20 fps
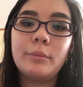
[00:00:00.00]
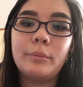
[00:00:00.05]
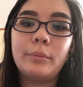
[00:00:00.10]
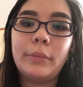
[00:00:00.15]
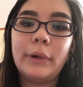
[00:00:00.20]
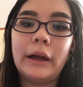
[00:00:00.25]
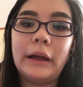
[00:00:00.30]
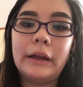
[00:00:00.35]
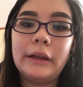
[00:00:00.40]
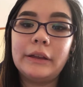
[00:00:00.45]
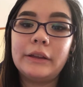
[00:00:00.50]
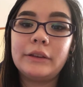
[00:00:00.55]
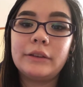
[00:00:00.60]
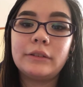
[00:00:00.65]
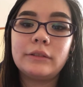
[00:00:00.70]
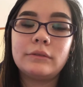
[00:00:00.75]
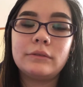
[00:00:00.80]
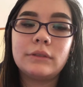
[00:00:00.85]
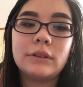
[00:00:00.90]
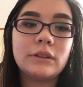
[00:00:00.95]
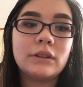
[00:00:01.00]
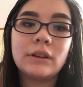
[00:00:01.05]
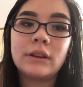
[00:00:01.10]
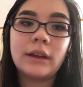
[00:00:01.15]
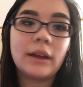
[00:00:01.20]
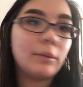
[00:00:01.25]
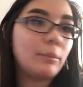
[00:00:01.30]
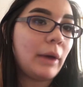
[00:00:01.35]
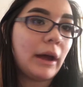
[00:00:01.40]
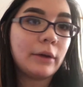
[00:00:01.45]
But you can
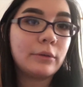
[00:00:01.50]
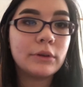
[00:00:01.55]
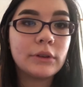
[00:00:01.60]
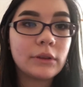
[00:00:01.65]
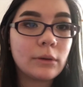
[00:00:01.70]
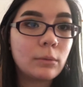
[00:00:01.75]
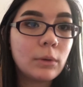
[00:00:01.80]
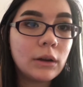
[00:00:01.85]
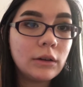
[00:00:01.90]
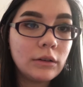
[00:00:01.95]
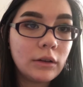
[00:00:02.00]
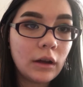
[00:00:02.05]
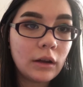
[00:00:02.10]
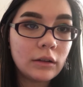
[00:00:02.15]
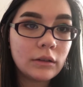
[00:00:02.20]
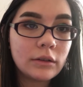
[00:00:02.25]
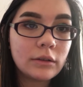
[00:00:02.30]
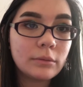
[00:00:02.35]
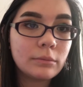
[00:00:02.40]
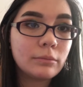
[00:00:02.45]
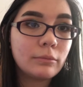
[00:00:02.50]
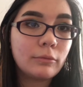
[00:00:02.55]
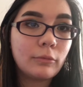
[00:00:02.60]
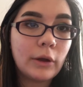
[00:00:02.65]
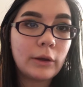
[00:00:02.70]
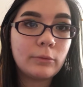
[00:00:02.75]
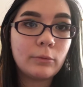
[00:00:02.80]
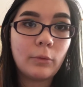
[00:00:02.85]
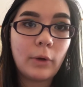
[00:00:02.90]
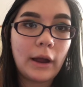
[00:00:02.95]
get by with a $1
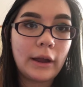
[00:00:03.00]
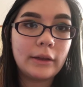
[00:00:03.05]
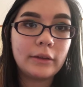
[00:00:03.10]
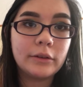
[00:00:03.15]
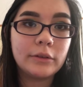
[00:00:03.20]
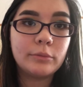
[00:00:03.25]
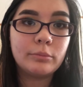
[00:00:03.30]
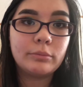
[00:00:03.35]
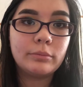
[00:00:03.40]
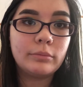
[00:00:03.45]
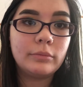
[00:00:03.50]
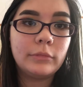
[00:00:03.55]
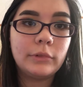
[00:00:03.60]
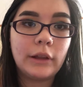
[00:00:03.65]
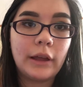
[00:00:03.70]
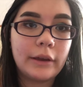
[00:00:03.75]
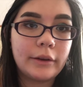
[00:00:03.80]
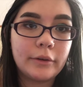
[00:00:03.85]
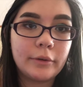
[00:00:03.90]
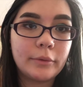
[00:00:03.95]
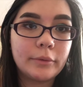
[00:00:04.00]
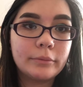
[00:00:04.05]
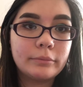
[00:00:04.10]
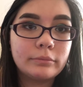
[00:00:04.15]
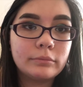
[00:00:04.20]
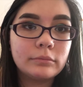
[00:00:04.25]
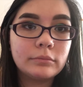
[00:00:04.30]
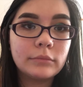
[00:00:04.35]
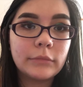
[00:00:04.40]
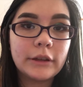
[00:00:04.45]
Wet n Wild liner.
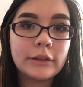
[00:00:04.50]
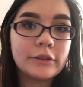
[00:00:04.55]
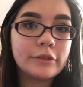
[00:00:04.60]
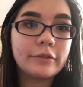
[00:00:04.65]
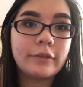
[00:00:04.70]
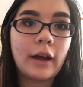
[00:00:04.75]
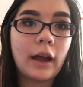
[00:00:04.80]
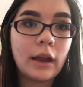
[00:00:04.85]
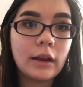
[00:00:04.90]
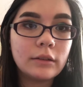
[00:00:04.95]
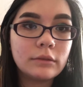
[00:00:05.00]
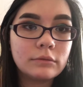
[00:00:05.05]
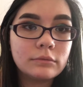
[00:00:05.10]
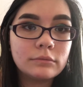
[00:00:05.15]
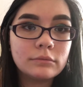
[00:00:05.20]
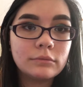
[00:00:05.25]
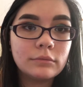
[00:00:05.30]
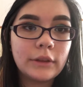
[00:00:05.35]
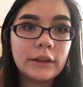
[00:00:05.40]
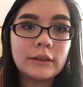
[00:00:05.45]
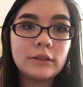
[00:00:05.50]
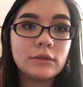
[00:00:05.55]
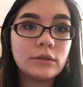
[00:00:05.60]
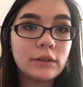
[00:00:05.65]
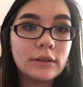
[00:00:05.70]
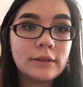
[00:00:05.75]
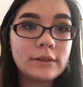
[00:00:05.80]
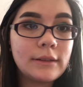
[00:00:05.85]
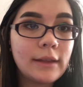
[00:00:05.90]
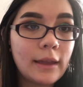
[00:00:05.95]
It's fine. They
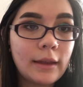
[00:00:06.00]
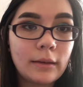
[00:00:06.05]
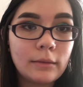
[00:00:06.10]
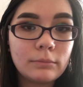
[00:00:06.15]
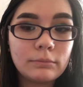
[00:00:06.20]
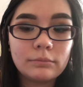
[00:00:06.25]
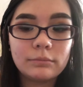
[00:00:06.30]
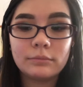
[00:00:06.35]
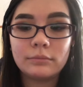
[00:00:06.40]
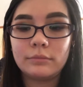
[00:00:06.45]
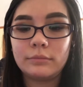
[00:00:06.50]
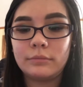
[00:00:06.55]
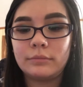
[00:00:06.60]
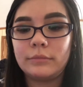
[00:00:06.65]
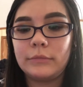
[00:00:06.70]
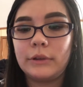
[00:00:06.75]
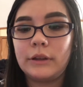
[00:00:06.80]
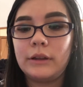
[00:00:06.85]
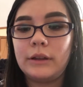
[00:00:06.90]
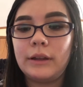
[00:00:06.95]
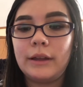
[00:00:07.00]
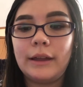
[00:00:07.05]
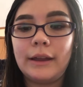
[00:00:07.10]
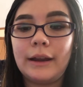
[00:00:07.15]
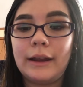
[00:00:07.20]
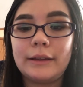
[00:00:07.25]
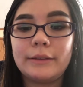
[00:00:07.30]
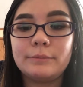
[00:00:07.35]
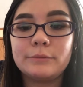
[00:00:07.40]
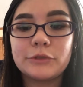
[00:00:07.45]
do the same. And
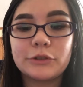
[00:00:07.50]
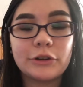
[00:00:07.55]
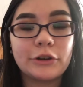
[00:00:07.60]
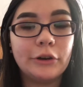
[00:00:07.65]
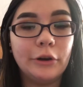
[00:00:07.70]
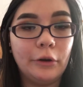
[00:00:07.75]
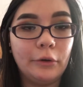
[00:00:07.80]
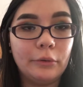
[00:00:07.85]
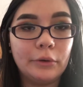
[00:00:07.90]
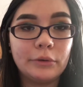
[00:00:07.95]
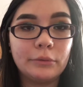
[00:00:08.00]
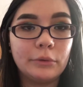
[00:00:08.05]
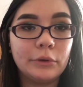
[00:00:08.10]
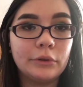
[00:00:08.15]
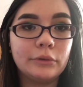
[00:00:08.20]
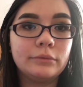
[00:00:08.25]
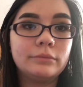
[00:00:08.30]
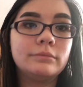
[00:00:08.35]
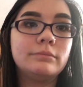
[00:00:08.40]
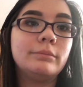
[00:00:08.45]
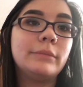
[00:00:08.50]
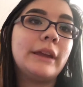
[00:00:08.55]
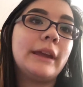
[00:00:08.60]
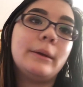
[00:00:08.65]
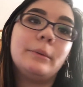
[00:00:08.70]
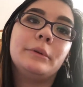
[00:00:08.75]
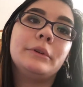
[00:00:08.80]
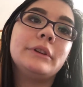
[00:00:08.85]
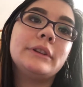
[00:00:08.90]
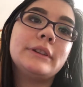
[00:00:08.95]
I'm sure no one will be
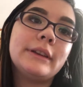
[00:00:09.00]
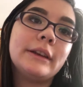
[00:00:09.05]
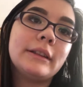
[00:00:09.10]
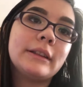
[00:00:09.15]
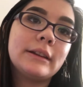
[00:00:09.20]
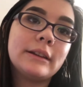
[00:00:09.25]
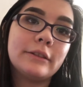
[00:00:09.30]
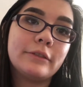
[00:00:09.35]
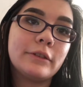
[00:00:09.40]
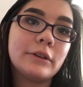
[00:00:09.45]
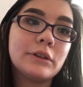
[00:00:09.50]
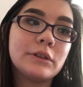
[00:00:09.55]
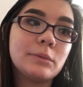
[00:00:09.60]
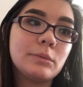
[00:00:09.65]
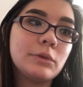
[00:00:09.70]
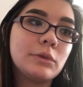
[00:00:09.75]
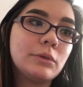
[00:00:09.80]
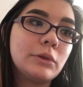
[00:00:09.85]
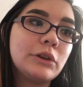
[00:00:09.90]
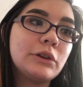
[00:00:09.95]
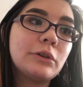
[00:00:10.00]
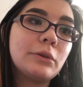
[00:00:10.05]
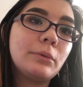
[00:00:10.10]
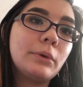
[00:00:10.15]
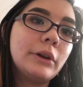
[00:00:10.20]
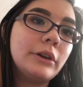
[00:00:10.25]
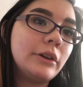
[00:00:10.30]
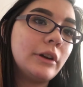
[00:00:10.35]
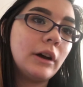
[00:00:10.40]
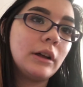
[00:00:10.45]
able to tell the difference between your
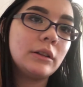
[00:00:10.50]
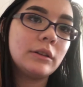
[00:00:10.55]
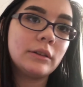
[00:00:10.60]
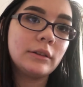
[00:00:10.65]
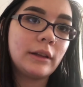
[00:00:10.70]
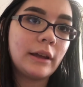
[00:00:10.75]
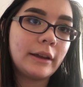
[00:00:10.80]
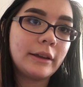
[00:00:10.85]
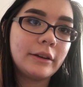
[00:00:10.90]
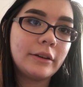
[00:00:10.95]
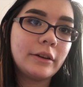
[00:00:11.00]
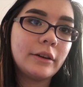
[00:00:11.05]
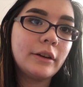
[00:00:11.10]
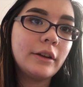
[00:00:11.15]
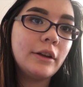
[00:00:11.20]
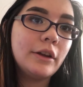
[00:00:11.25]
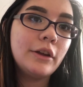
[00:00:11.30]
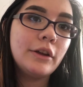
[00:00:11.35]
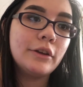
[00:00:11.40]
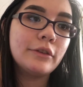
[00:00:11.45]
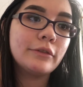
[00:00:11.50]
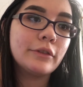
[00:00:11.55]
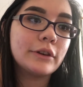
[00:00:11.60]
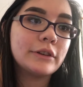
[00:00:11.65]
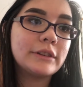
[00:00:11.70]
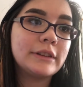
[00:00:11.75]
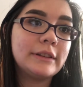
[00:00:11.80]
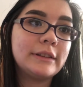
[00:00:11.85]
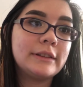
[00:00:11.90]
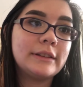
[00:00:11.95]
$1 liner
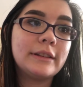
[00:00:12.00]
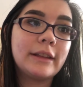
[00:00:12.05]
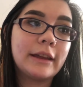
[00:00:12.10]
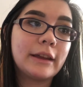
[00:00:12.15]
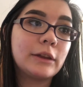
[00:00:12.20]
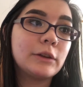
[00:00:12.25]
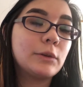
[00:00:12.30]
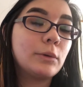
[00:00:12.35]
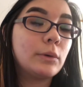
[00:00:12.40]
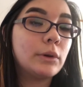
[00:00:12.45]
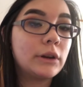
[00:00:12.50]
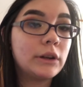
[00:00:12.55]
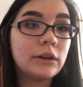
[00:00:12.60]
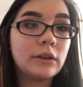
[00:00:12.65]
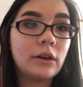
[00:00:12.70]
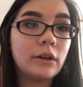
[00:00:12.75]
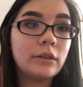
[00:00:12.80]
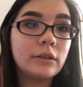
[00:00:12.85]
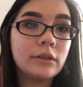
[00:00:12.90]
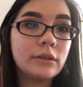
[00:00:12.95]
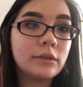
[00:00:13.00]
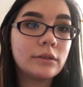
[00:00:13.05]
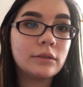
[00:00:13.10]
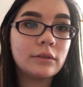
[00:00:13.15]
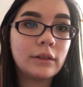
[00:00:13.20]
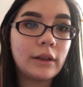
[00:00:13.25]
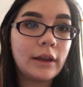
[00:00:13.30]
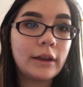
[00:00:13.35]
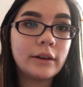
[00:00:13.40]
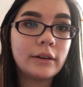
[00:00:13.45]
versus like a $20
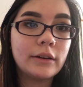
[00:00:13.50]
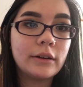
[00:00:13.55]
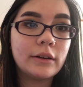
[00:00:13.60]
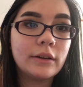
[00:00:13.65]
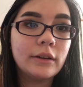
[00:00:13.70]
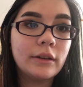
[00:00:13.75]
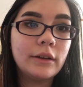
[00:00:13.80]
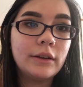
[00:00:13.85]
liner.